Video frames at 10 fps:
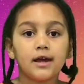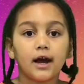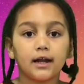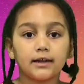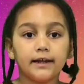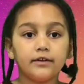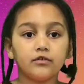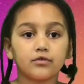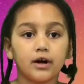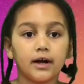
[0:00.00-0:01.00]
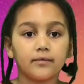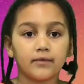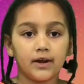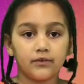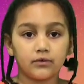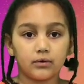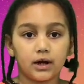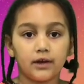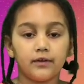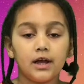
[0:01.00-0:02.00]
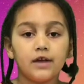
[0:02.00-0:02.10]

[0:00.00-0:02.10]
I like to draw and write stories.